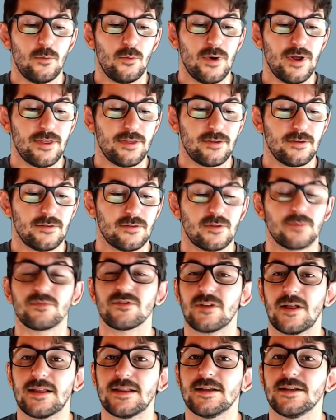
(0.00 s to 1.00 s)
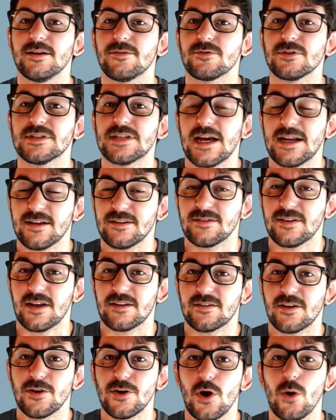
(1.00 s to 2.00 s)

with some slightly different data sets.